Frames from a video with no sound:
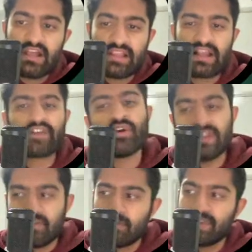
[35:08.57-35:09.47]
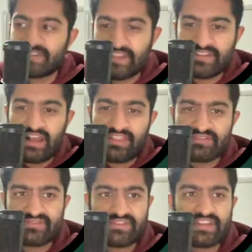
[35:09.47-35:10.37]
I don't love him in the sense that I
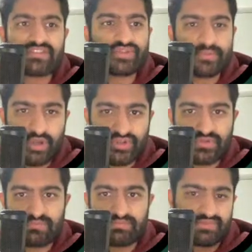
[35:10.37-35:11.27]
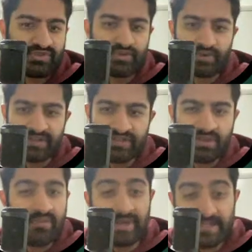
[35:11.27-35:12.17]
think his Supercoach scoring is
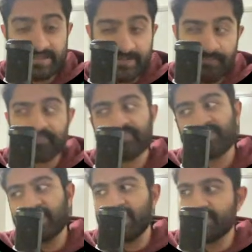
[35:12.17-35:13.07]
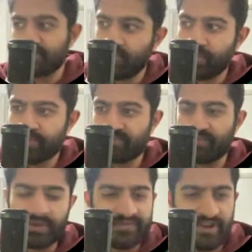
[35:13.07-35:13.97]
not the best. He scored
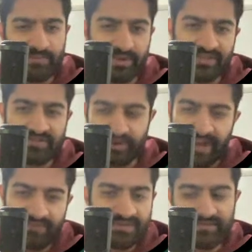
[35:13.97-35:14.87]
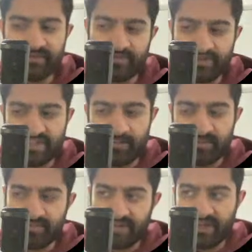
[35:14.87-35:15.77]
45 points on average for the first
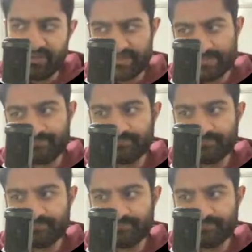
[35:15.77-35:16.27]
couple of rounds.